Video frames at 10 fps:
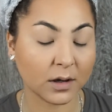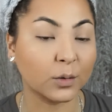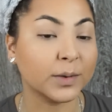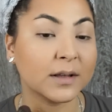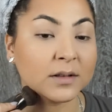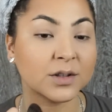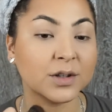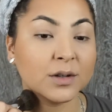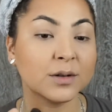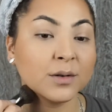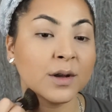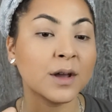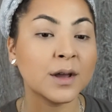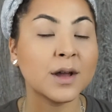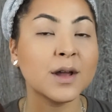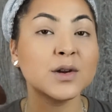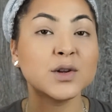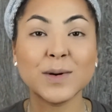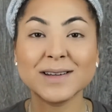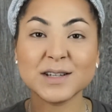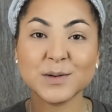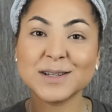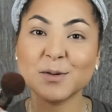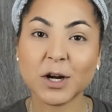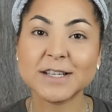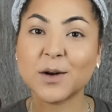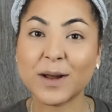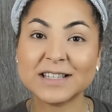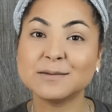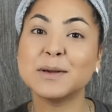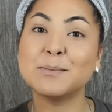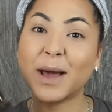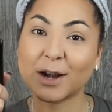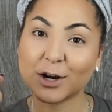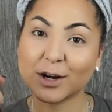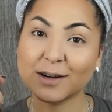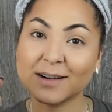Hope that the new 2021 is going to be better,